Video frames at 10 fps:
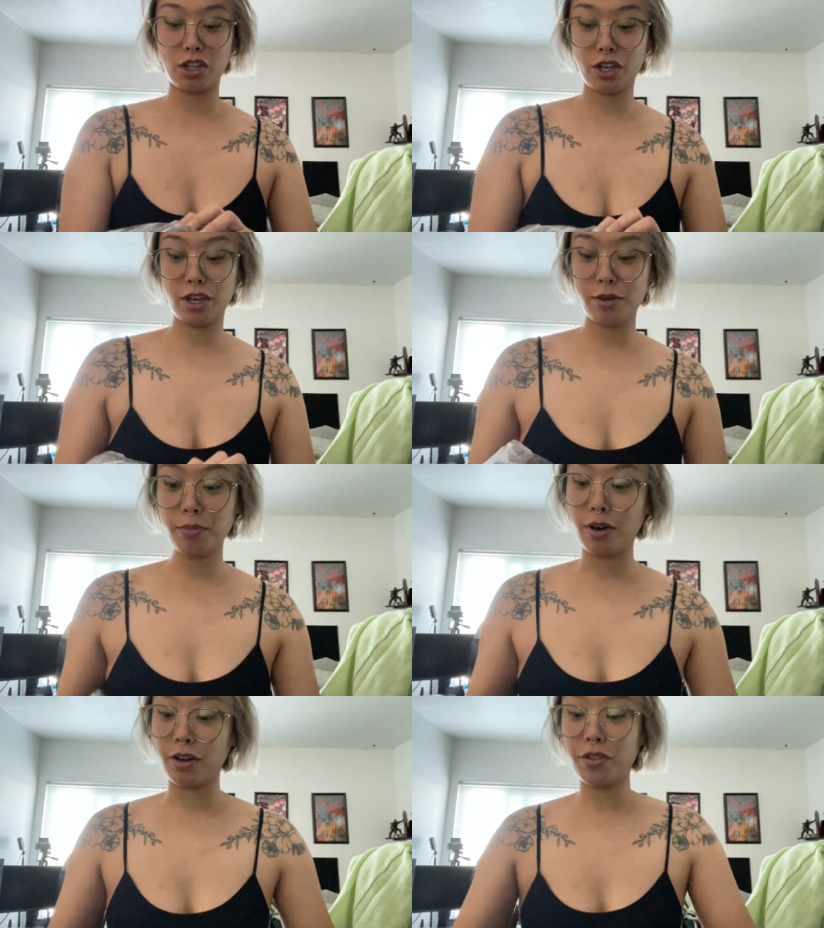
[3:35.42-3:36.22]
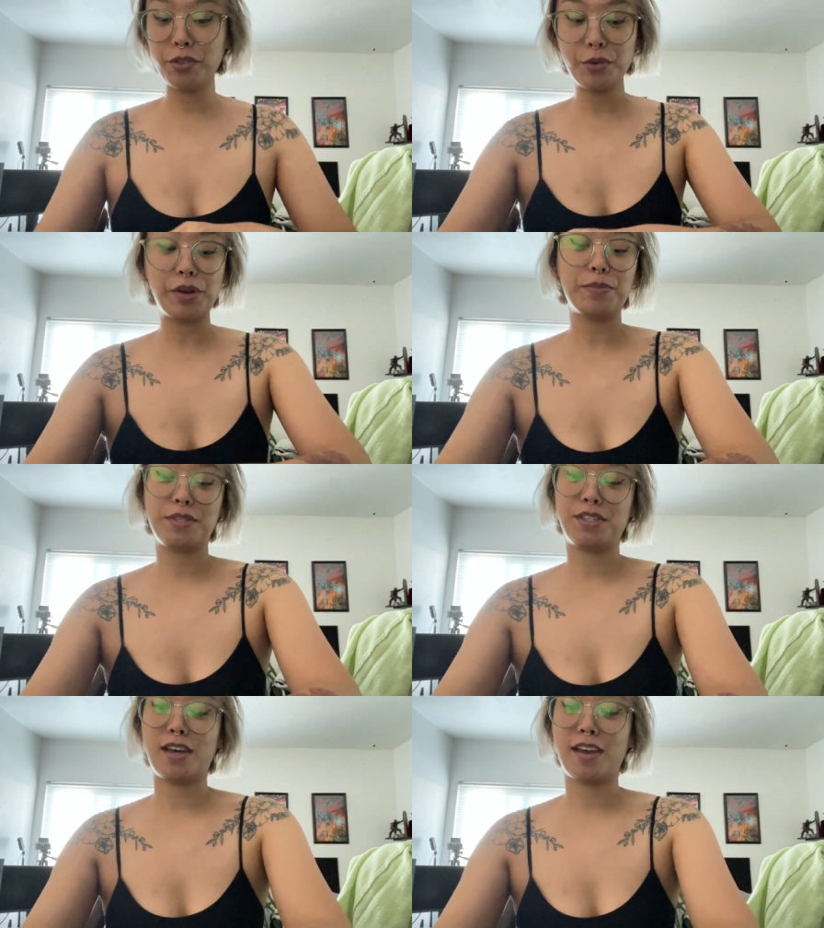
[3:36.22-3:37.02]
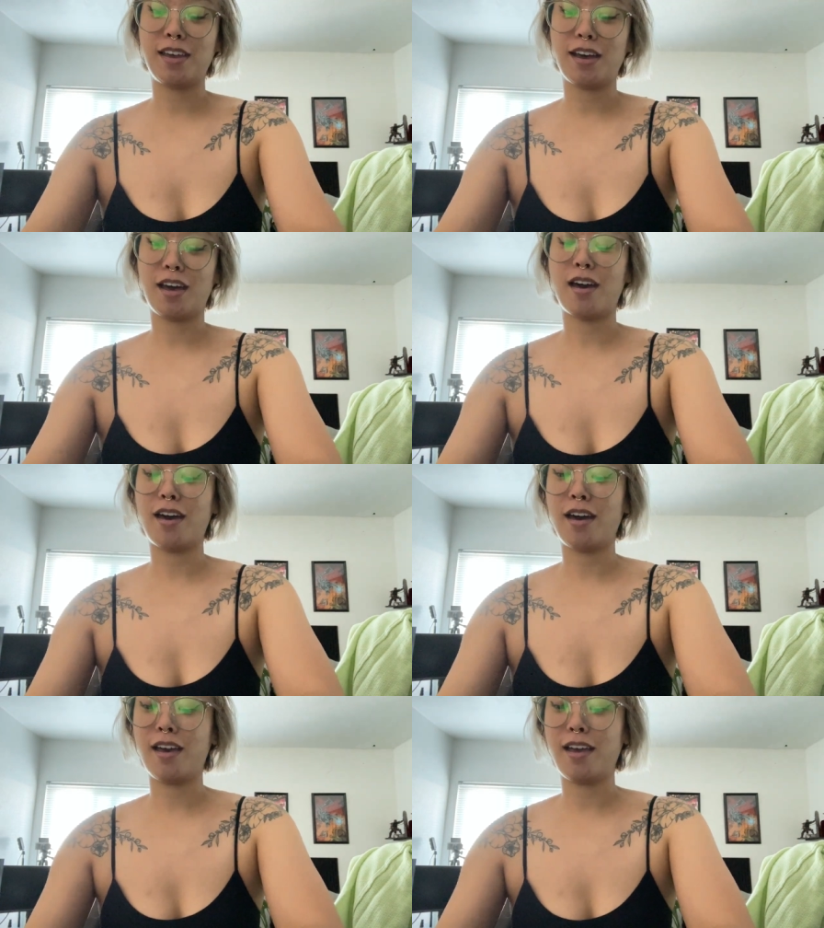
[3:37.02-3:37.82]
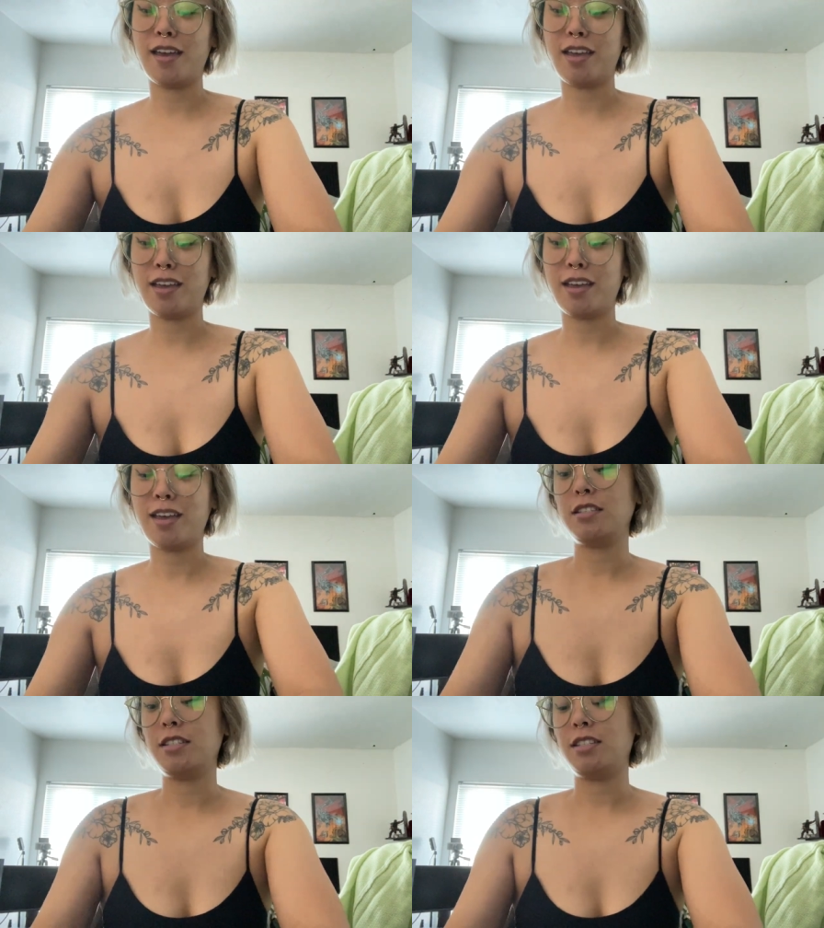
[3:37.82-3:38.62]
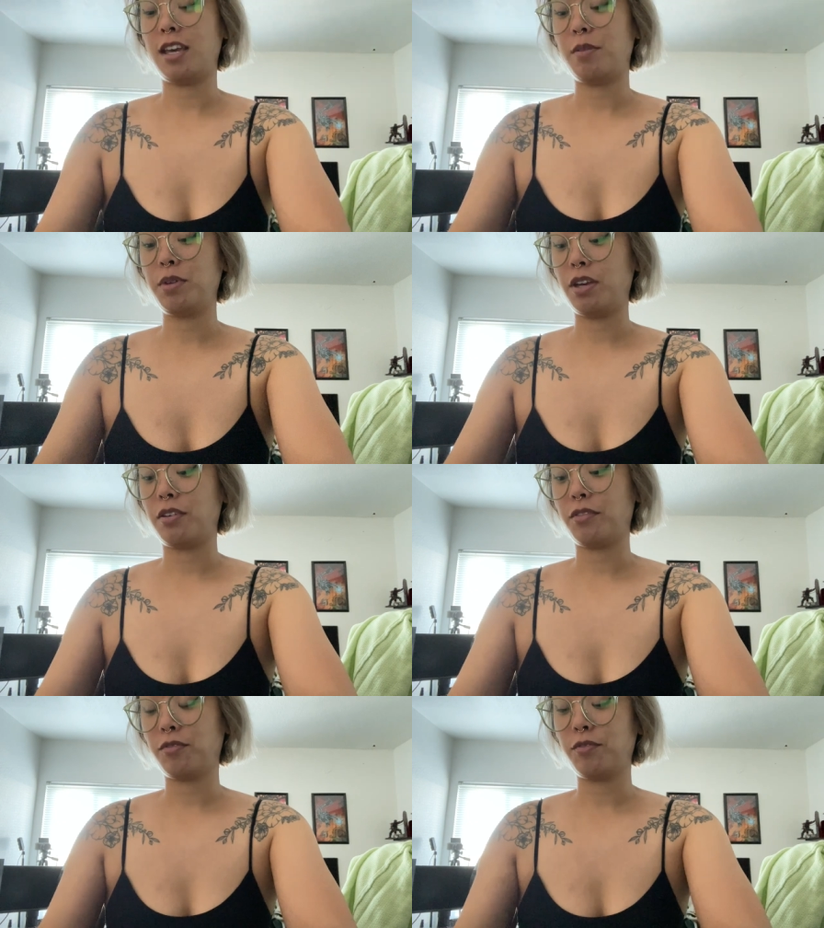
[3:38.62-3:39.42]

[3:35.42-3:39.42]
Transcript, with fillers: them on the website, I damn near